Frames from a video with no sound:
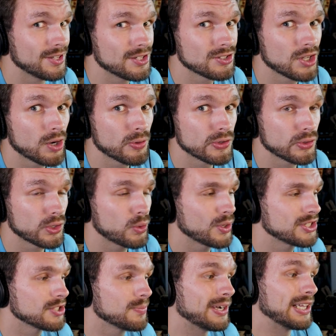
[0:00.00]
And this song was
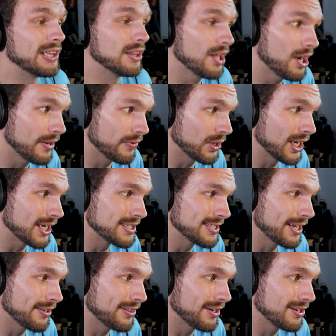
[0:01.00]
requested by a lot of you guys
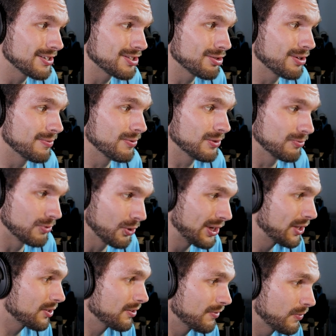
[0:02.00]
out there, so I'm
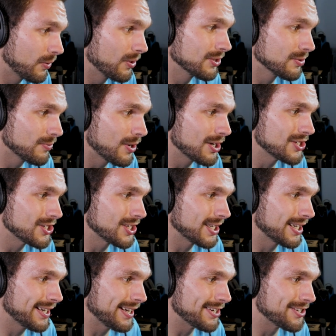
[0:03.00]
really looking forward to watching
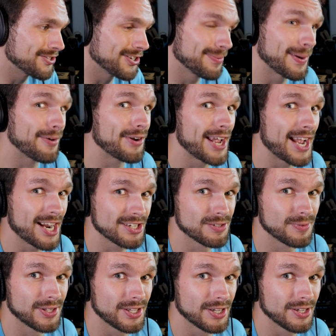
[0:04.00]
it and sharing my
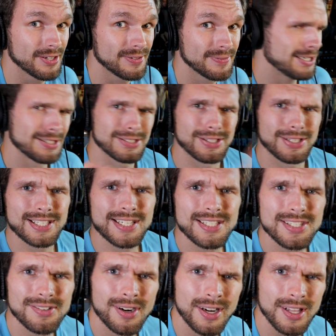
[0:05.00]
reaction with you. So let's
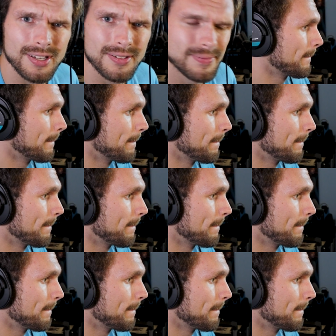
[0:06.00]
get started.